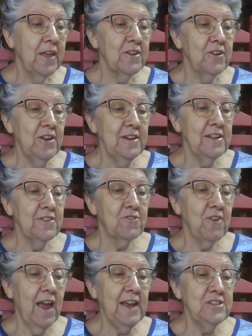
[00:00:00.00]
"Goodness
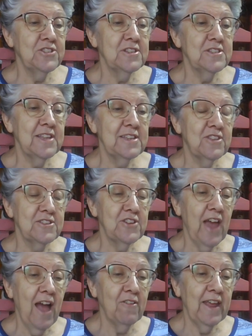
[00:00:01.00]
gracious, is the
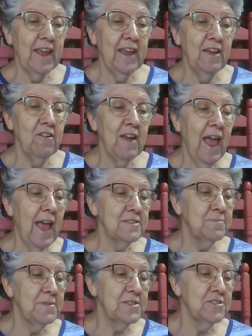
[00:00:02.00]
child ill?"
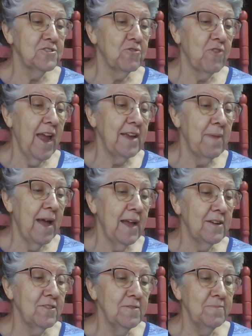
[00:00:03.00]
asked Mrs.
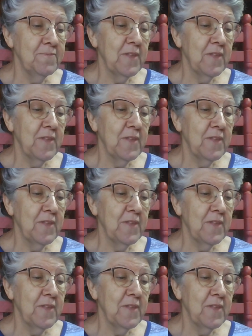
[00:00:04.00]
Crankminer.